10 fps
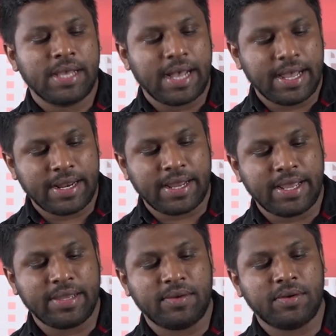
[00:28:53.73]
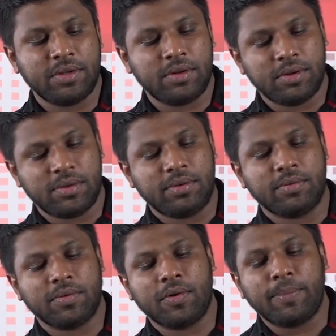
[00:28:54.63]
Analyze,
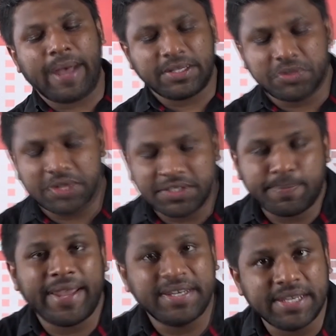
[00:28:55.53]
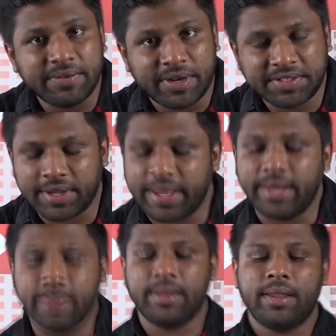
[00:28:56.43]
go back to this painting once
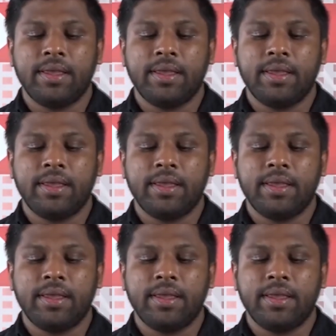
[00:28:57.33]
again,